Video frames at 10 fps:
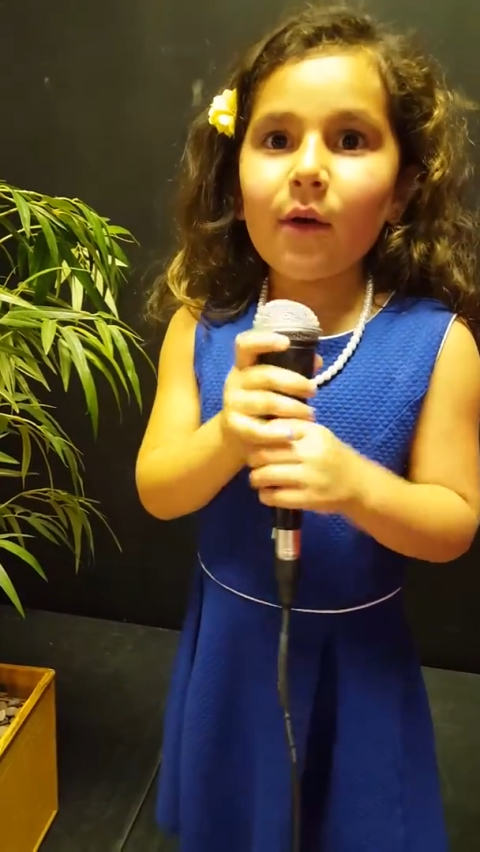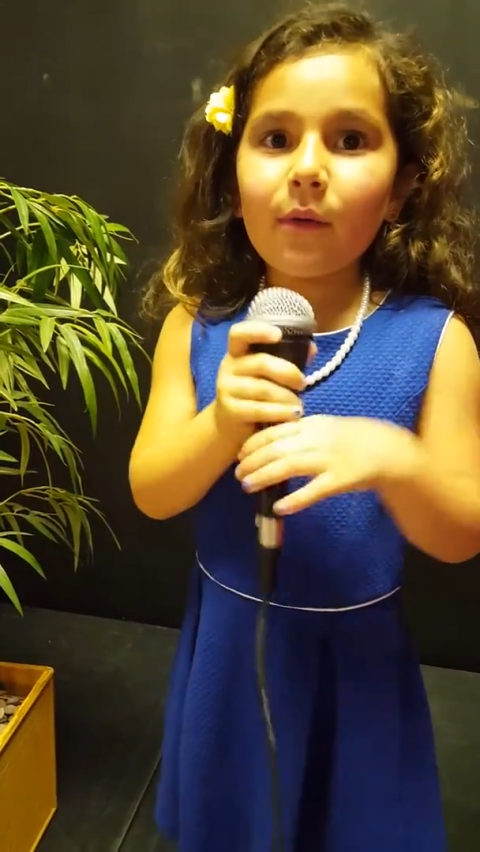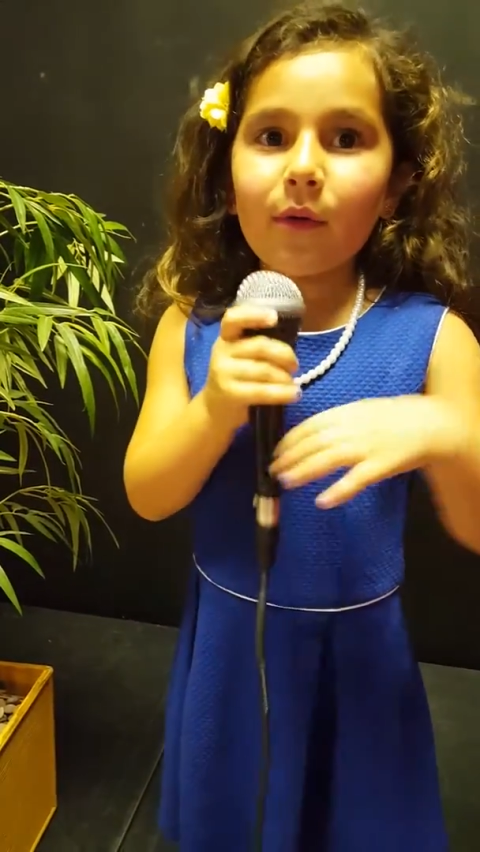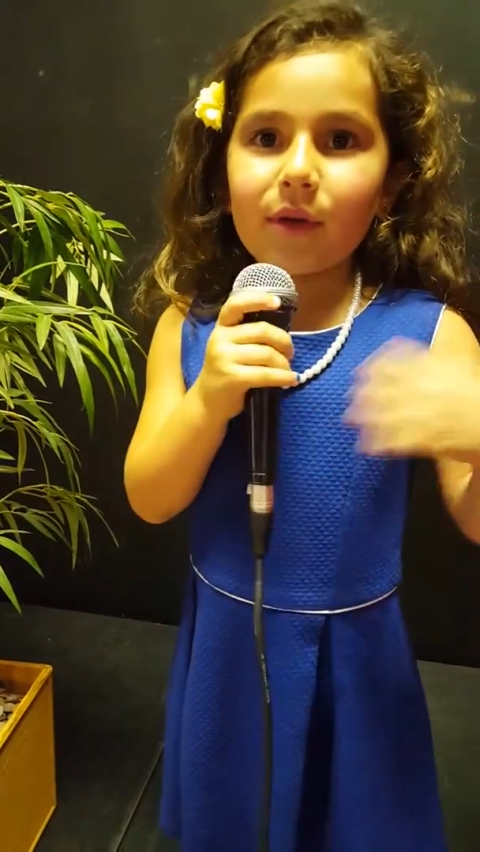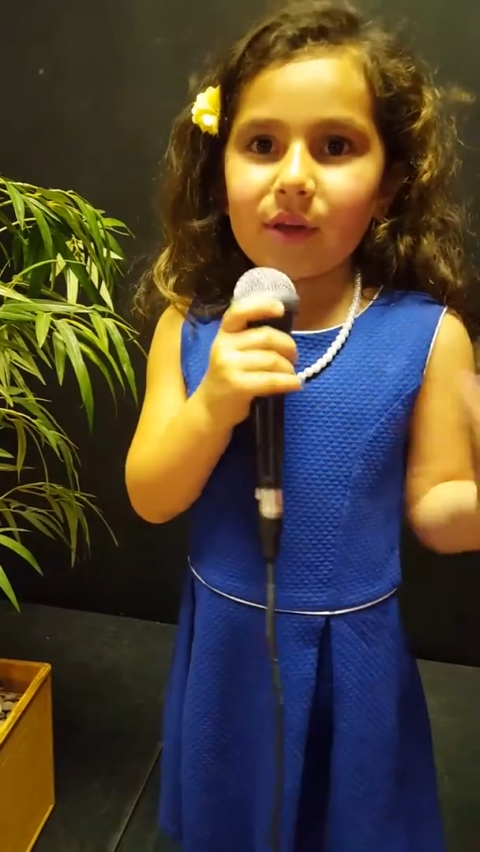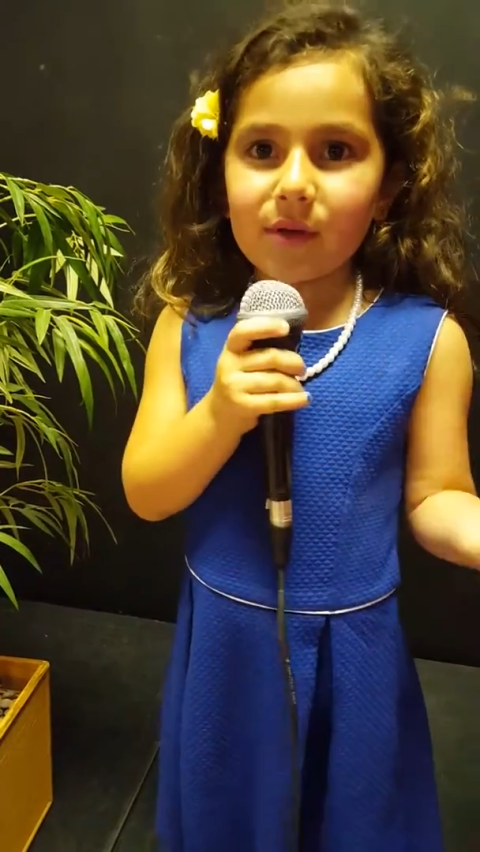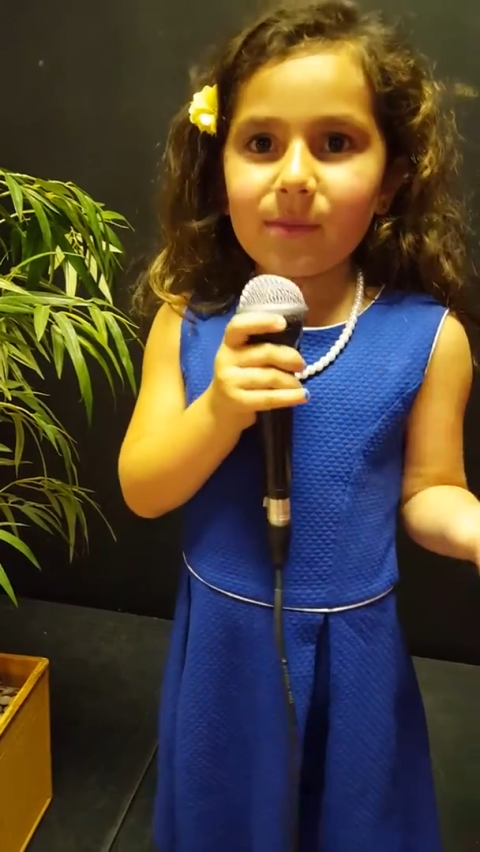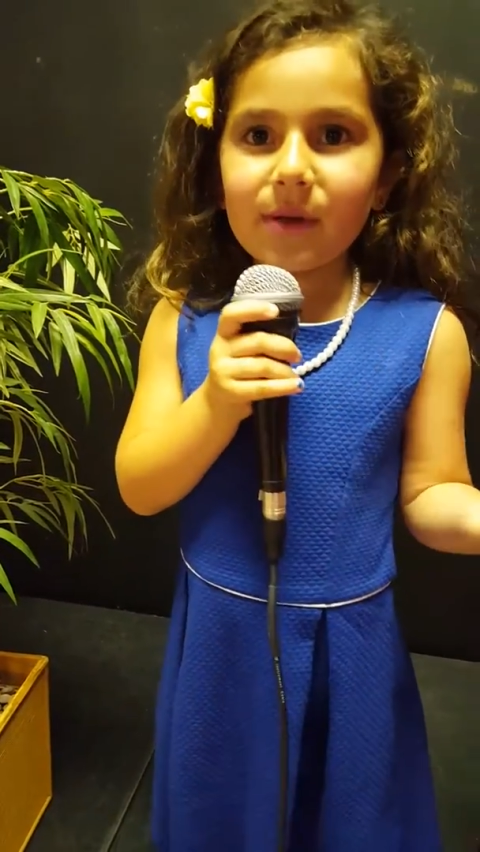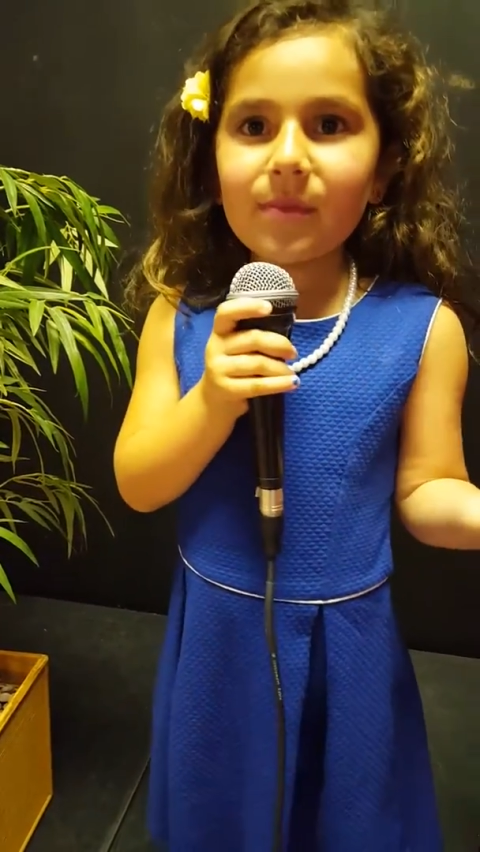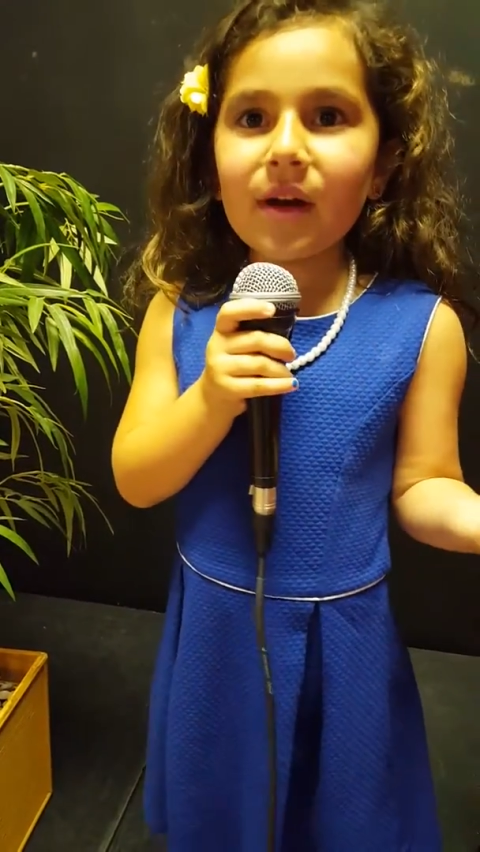Will you
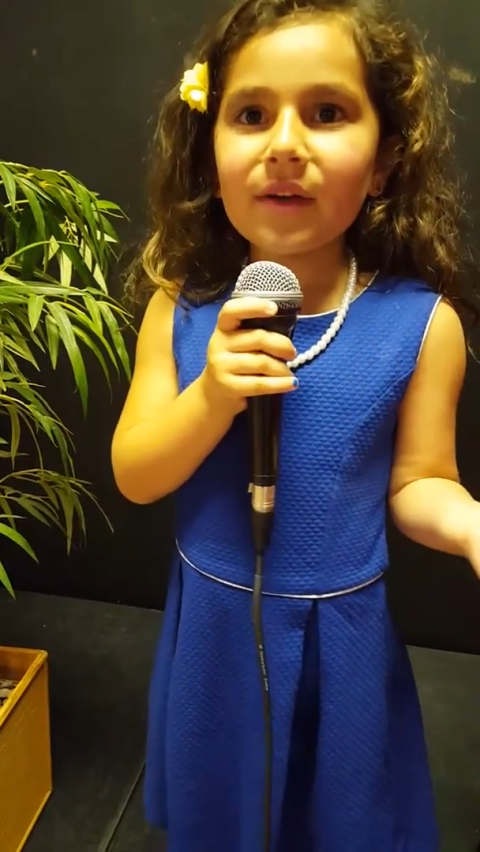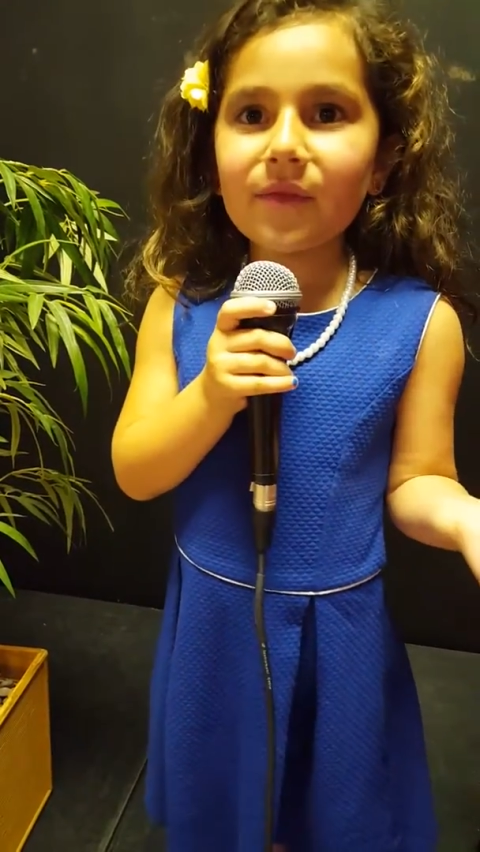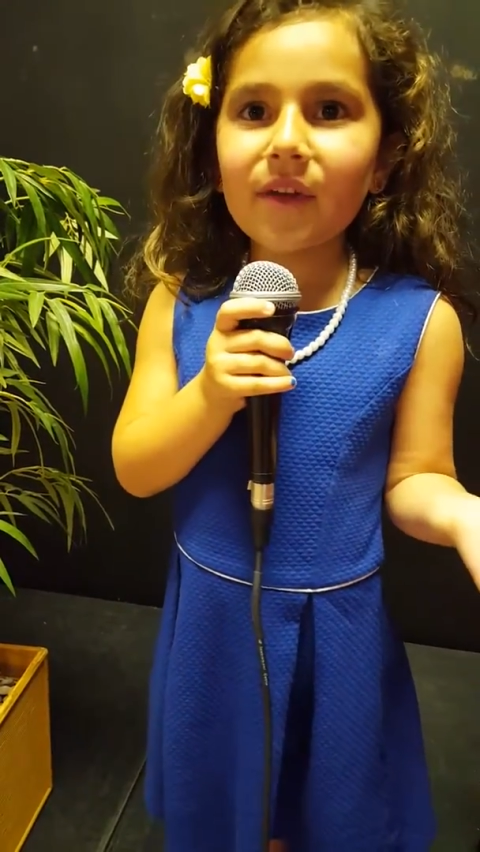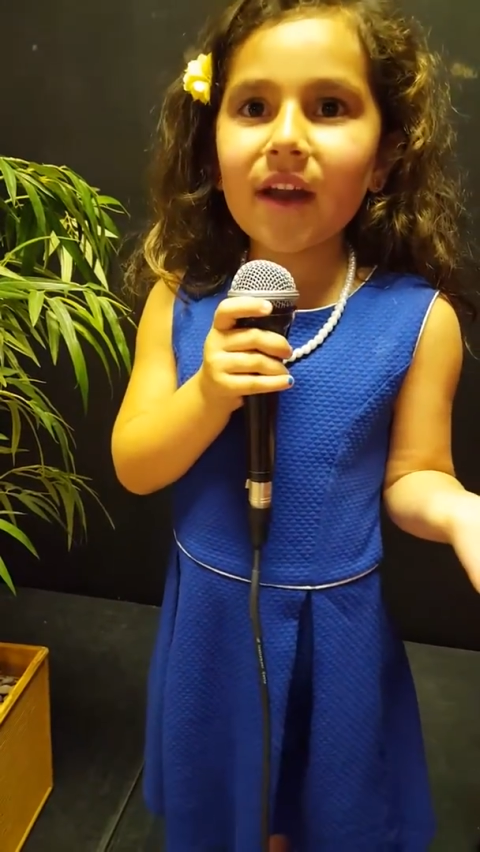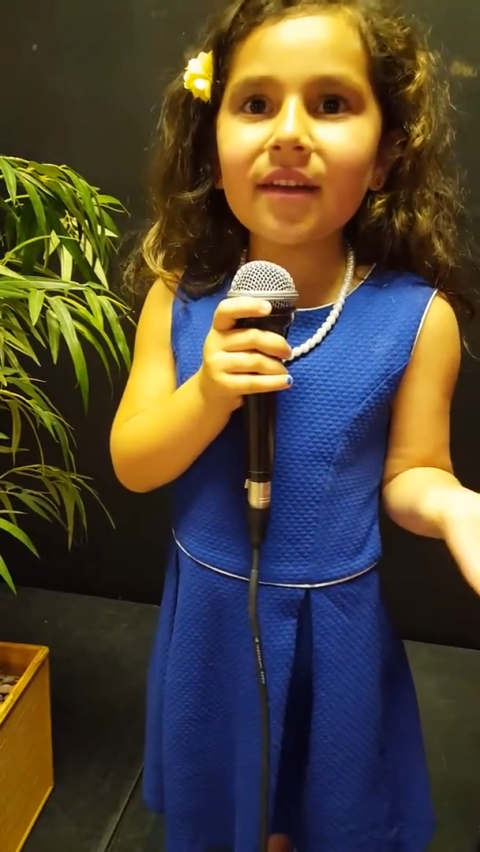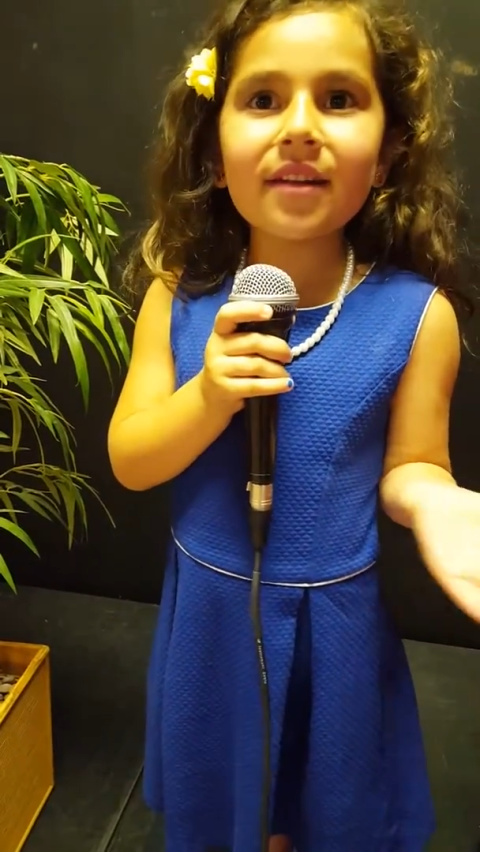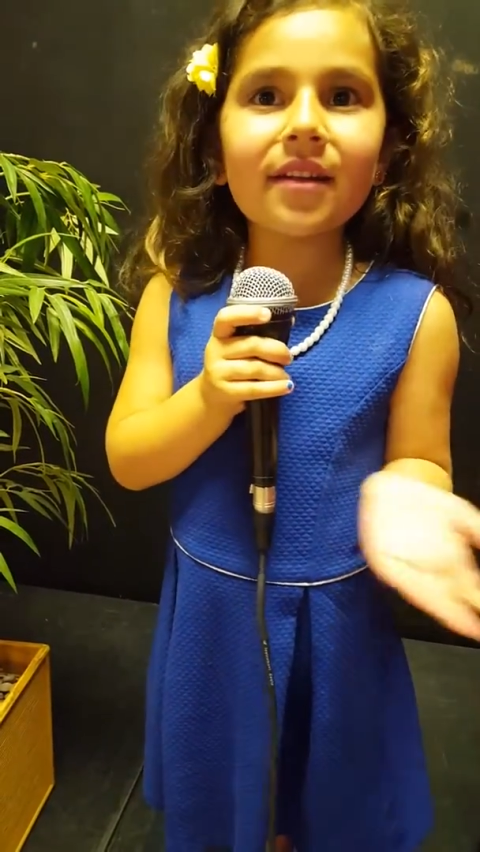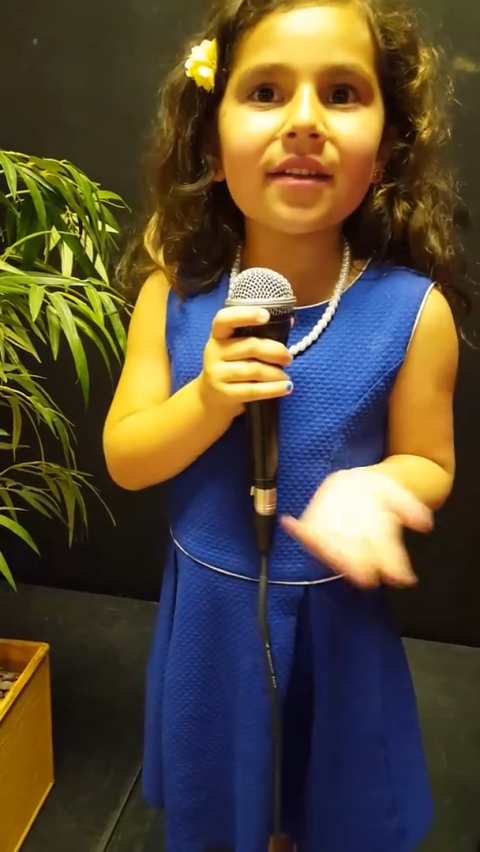be my friend?